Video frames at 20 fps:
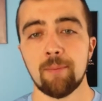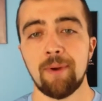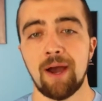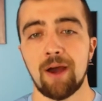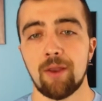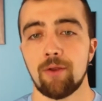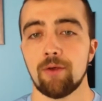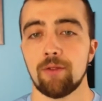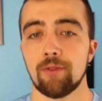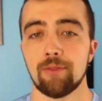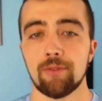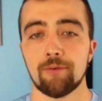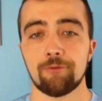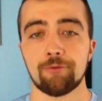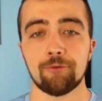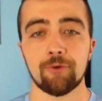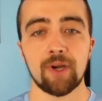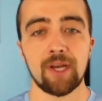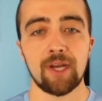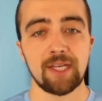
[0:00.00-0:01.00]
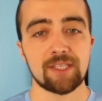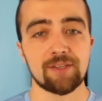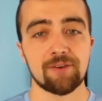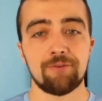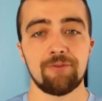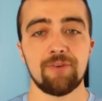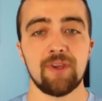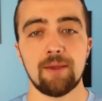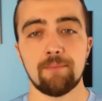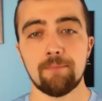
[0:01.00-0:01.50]
about the free to
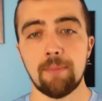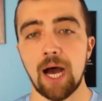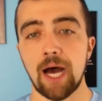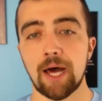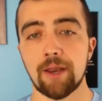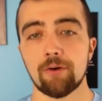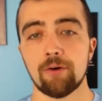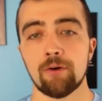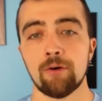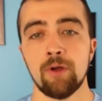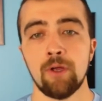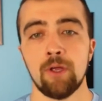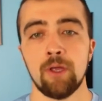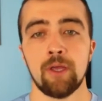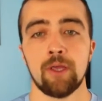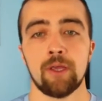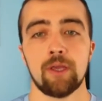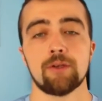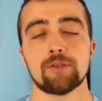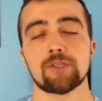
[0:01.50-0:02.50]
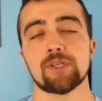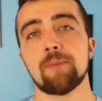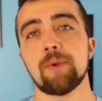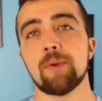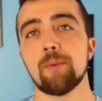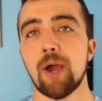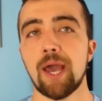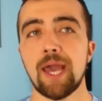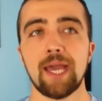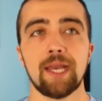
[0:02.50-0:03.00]
fee model you know, some
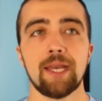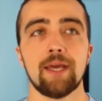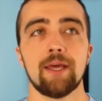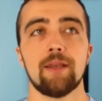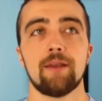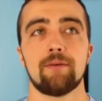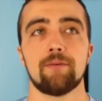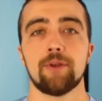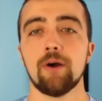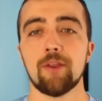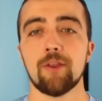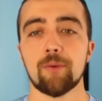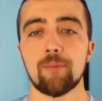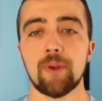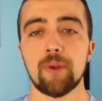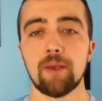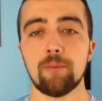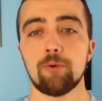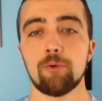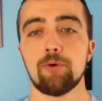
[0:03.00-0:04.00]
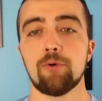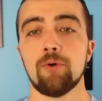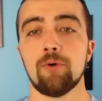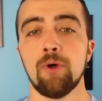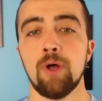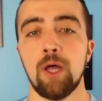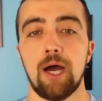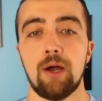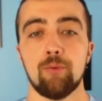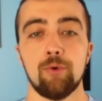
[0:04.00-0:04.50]
people hate it. other people
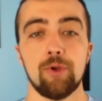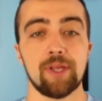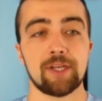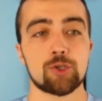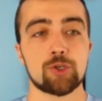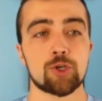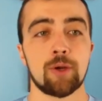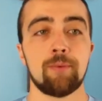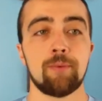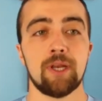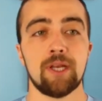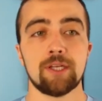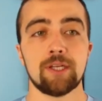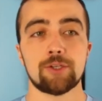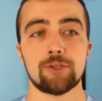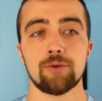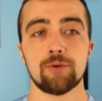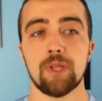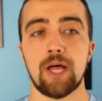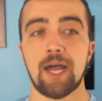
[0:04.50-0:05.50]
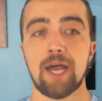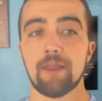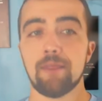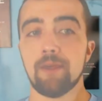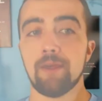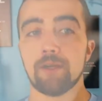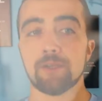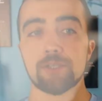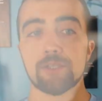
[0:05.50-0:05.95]
uh, really attribute it to a lot of their